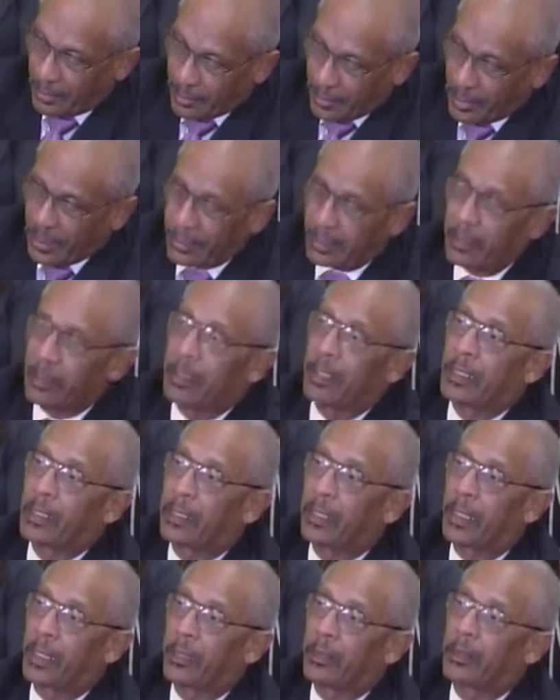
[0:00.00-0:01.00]
collecting
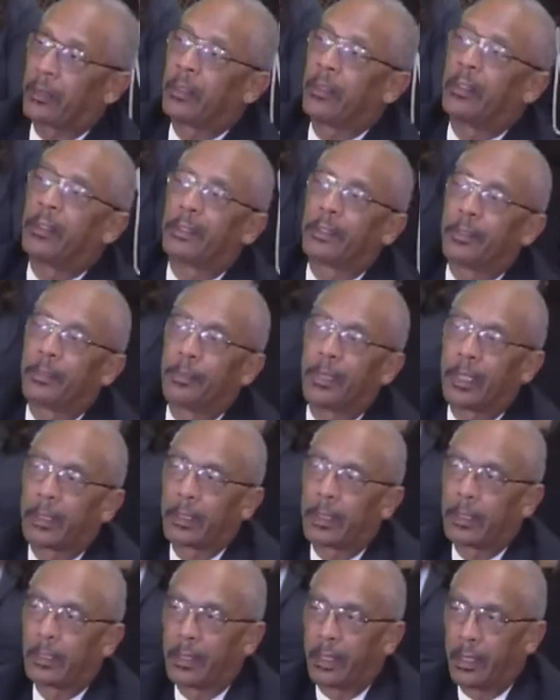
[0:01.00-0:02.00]
that data,
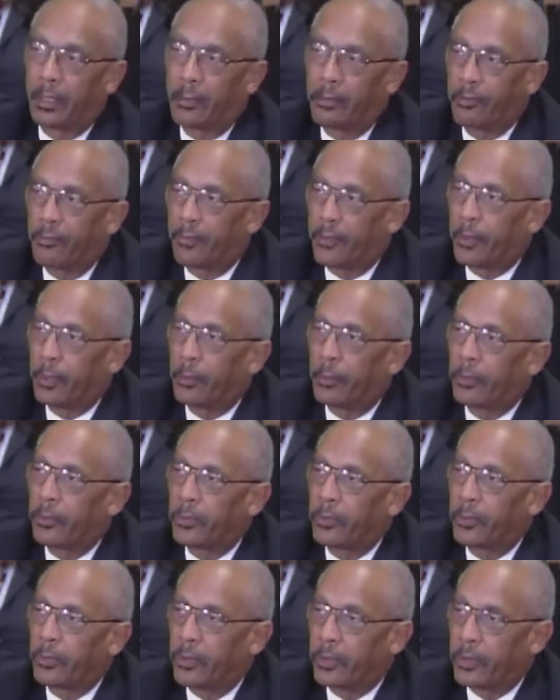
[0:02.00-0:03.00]
make that data
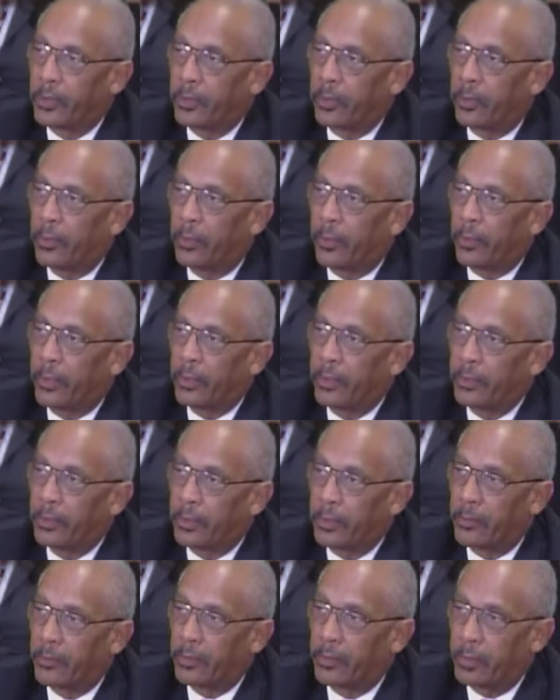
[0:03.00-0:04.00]
available to U.S.
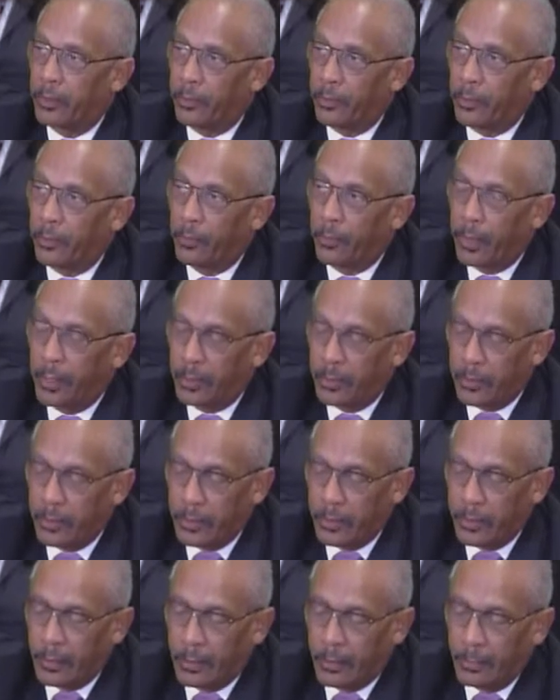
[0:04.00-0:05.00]
authorities on a reciprocal
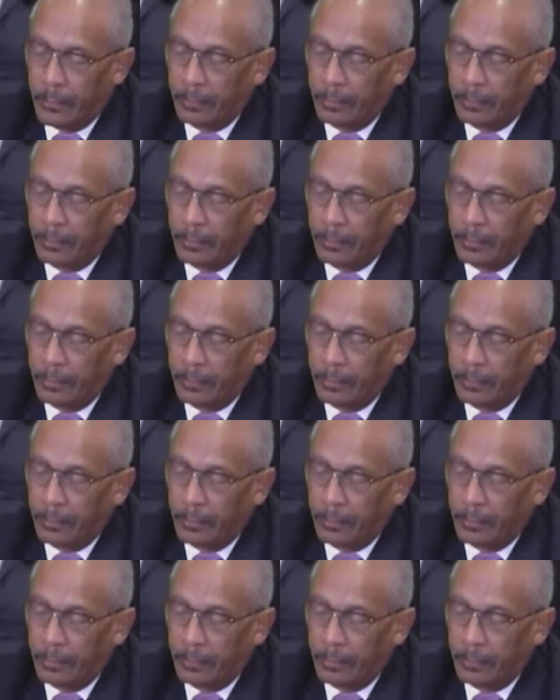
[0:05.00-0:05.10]
basis.